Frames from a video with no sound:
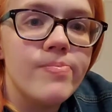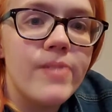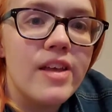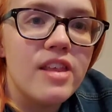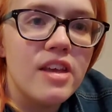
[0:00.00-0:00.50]

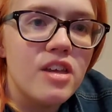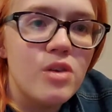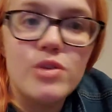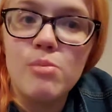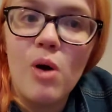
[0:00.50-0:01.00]
I think
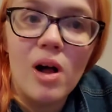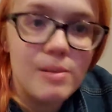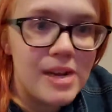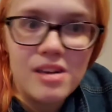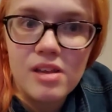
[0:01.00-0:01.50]
YouTube will
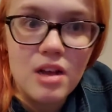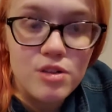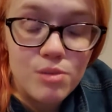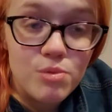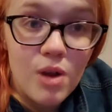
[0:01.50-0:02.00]
automatically
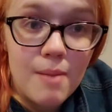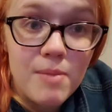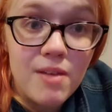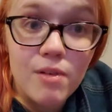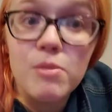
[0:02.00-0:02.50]
unsubscribe
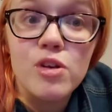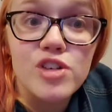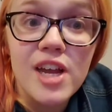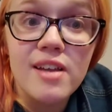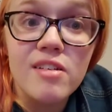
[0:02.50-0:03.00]
me from your
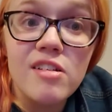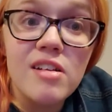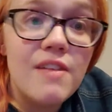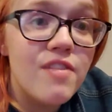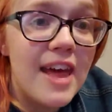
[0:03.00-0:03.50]
channel
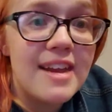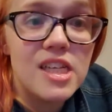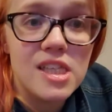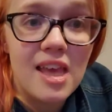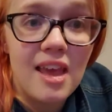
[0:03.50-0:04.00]
if that
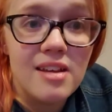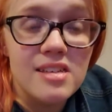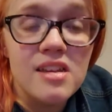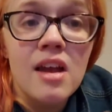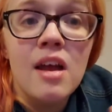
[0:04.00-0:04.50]
is the case.
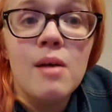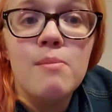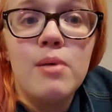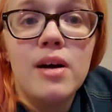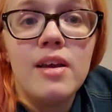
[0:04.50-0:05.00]

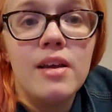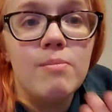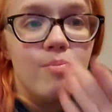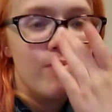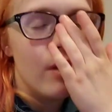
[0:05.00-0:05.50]
But
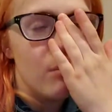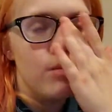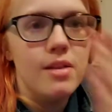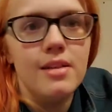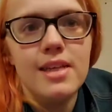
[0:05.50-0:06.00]

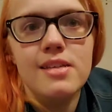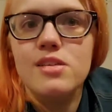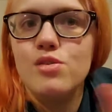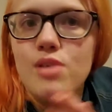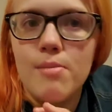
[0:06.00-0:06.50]
please
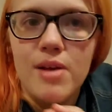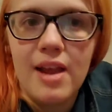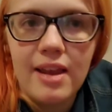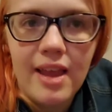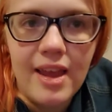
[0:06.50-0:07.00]
do not put
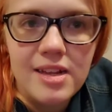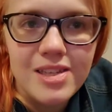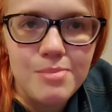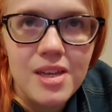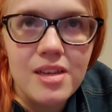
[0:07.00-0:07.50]
any hate
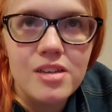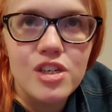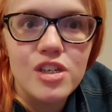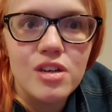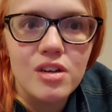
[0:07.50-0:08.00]

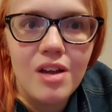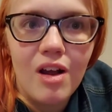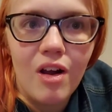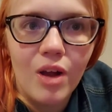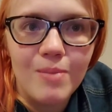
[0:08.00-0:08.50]
speech
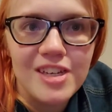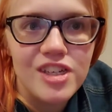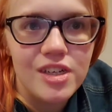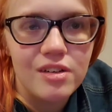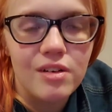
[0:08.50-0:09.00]
on my
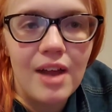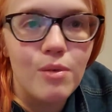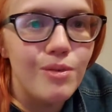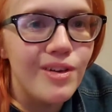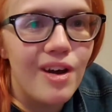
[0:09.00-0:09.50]
channel. I
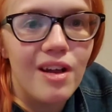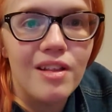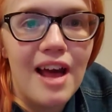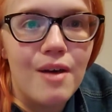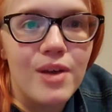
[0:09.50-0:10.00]
will not
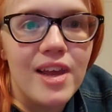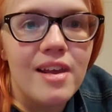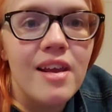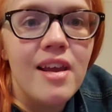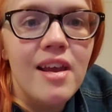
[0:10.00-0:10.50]
allow it.
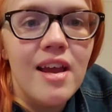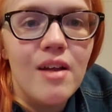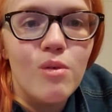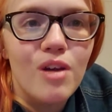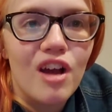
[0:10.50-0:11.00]
I
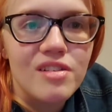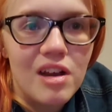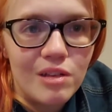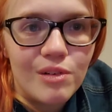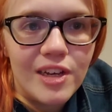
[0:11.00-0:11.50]
will not
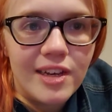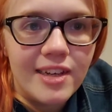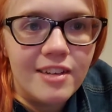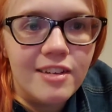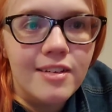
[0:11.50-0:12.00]
tolerate
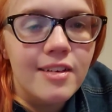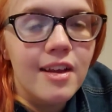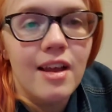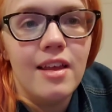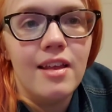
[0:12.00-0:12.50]
it
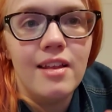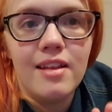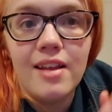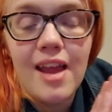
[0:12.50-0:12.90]
in